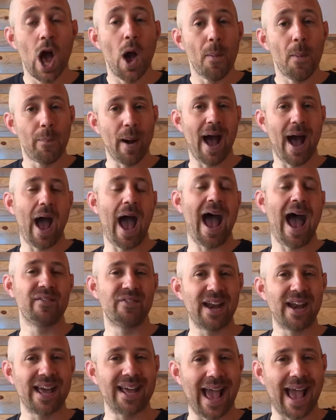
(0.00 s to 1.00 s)
But having
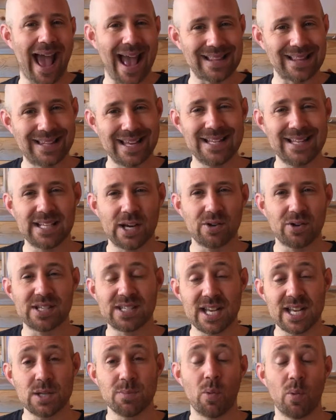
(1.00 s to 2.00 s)
a detailed
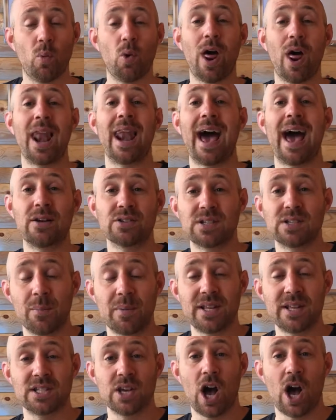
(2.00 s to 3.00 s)
assessment will allow somebody
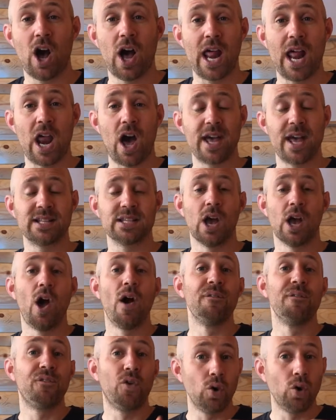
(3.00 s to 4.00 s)
to highlight
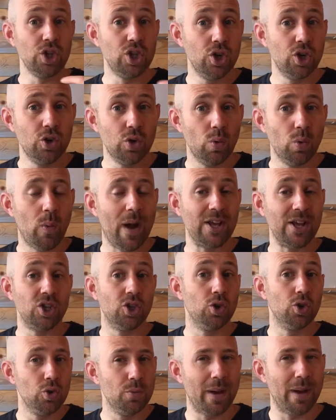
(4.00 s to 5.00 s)
for you where
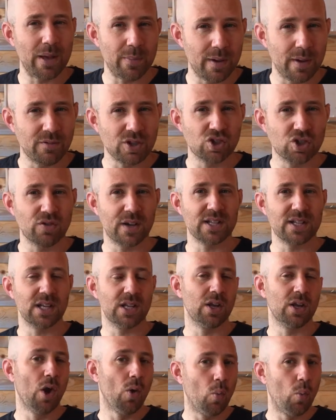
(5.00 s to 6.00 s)
you may be restricted,
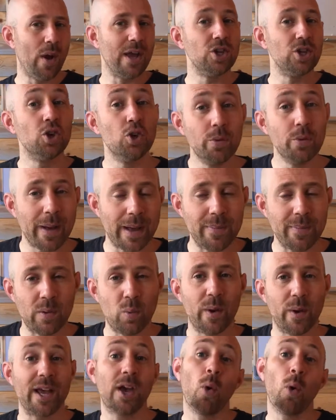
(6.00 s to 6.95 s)
where you may be weak,